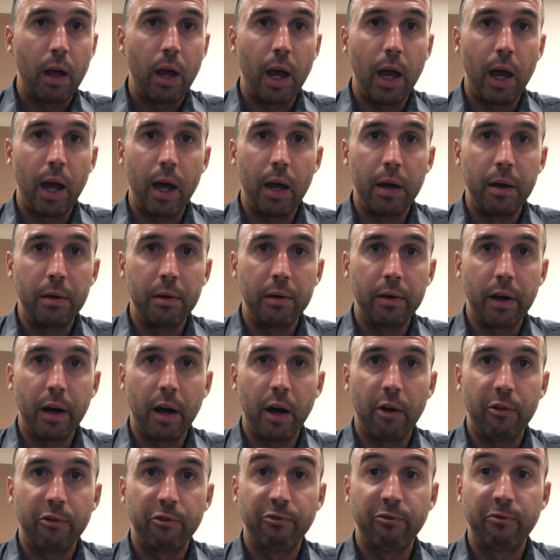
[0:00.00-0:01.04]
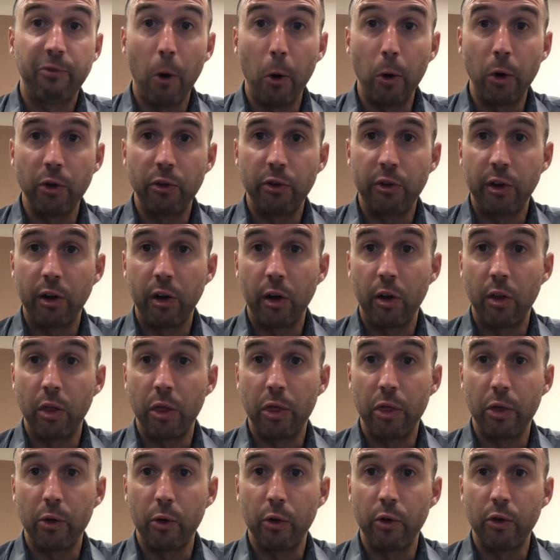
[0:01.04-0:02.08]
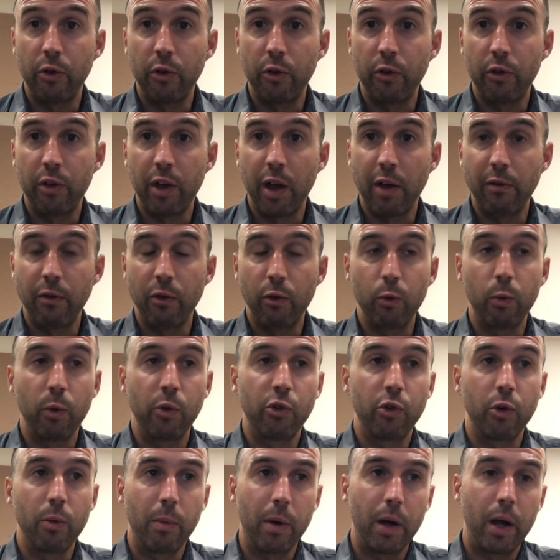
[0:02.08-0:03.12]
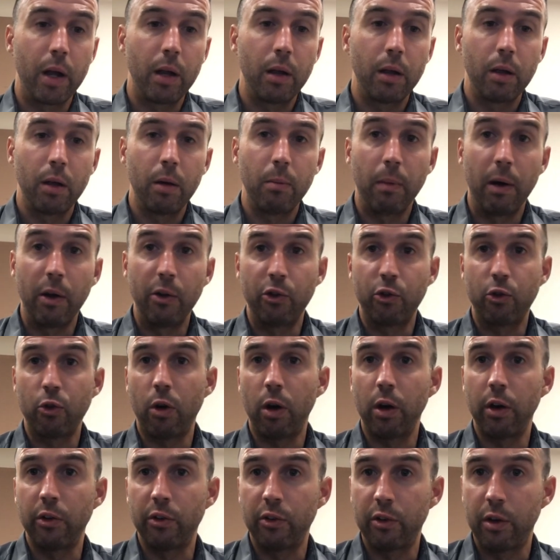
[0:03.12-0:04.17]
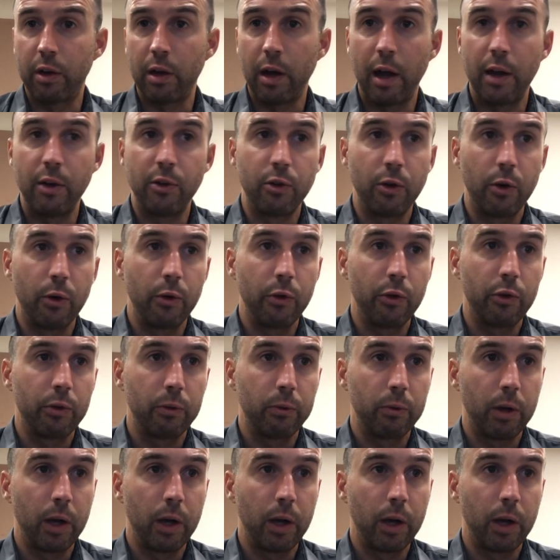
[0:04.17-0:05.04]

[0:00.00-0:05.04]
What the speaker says: and focusing on thirds and sevenths, which are my strongest guide tones.